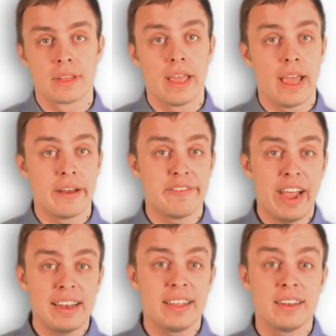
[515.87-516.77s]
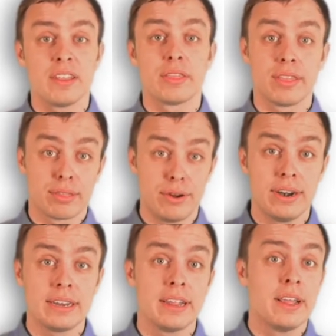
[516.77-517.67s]
And finally,
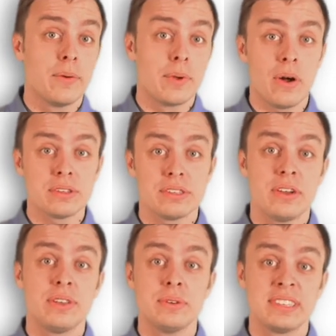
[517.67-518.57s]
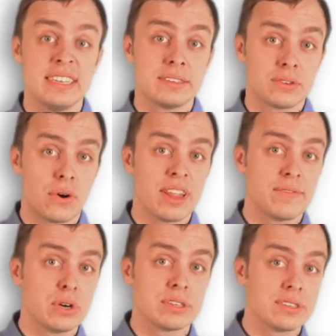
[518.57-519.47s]
third, we also use the historic
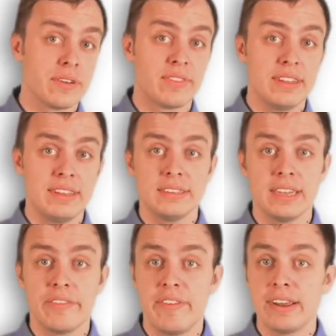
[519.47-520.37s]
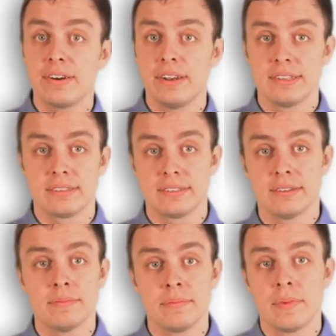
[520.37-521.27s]
versions of the TCF vendor list.
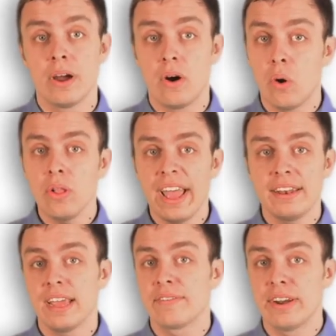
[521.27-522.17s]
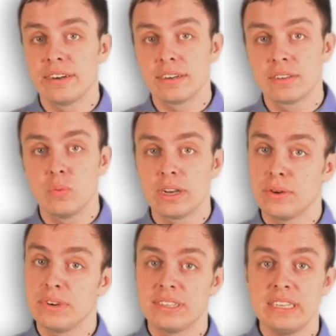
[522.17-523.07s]
All AdTech vendors who want
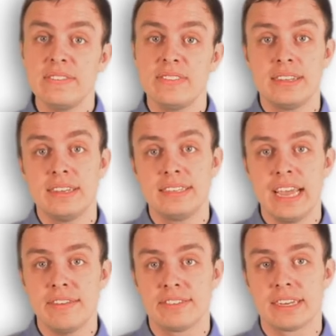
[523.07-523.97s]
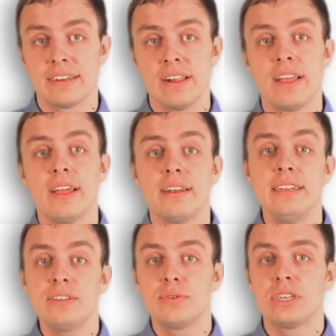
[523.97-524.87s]
to receive the TCF signal
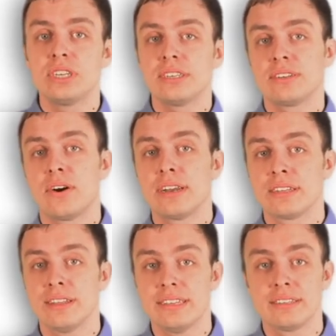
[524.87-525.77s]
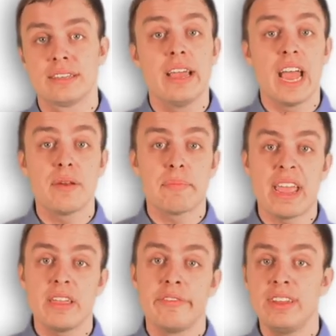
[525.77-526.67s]
need to register on this list and
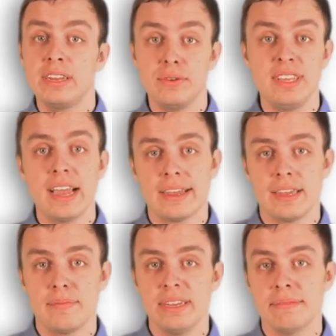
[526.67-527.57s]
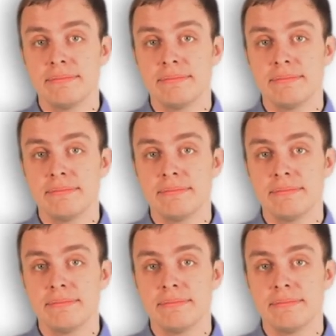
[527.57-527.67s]
pay a fee to the IAB.